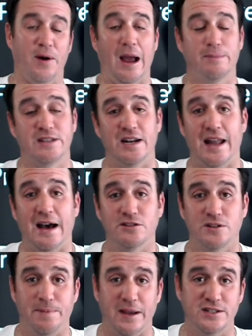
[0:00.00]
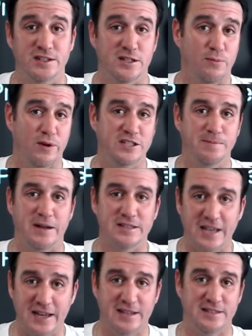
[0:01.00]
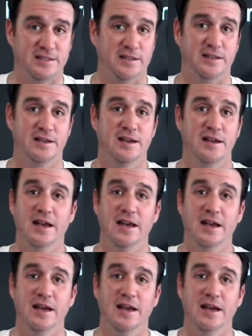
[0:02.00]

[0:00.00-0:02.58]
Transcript: perhaps it allows the patient to breathe spontaneously.